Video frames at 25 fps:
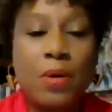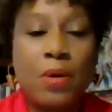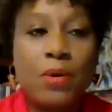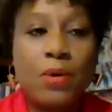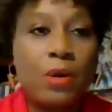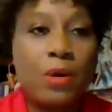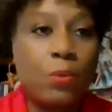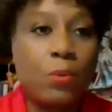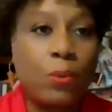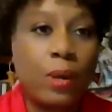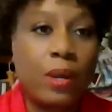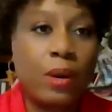
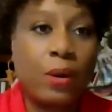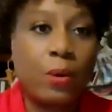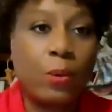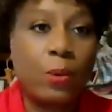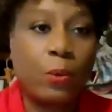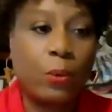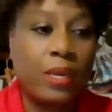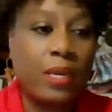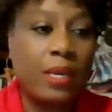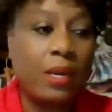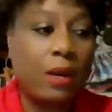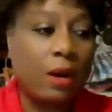component
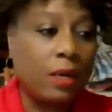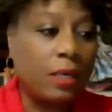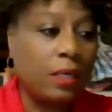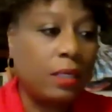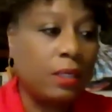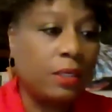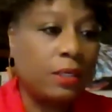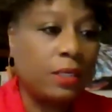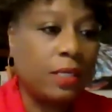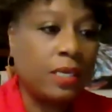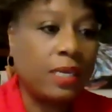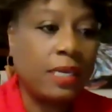where we
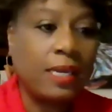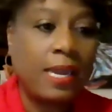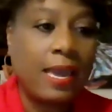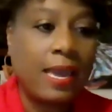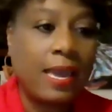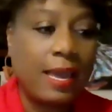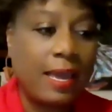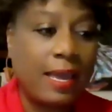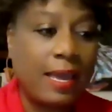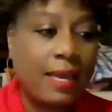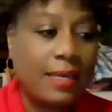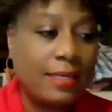are
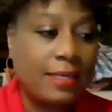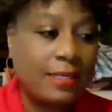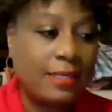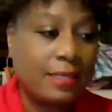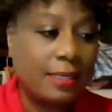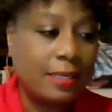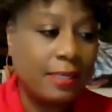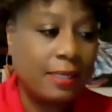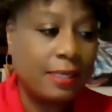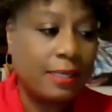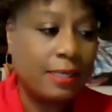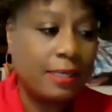looking at
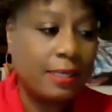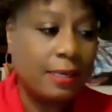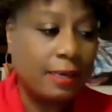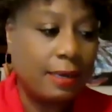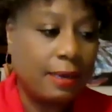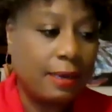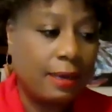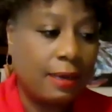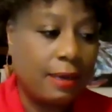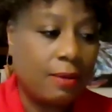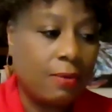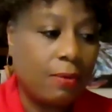
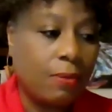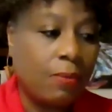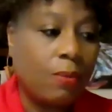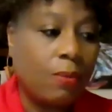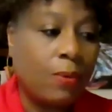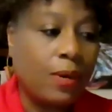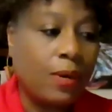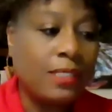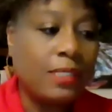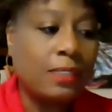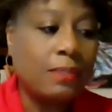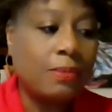
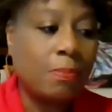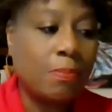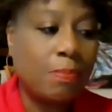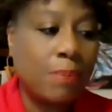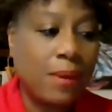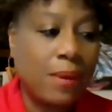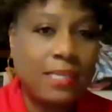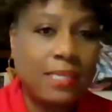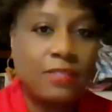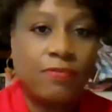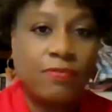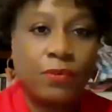what's
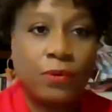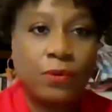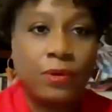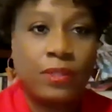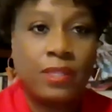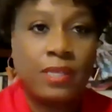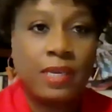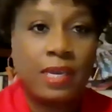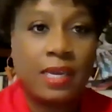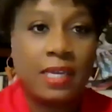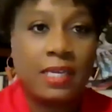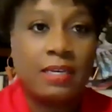best
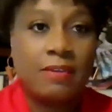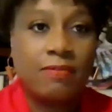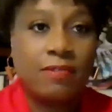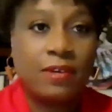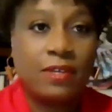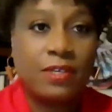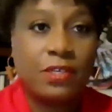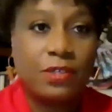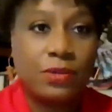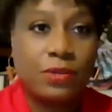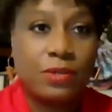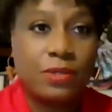for the
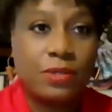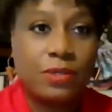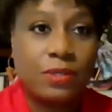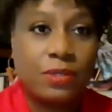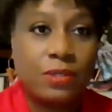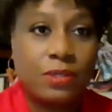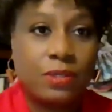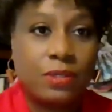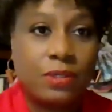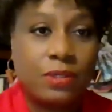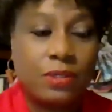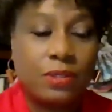
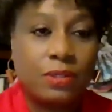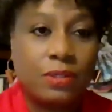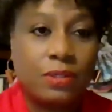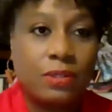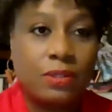individual.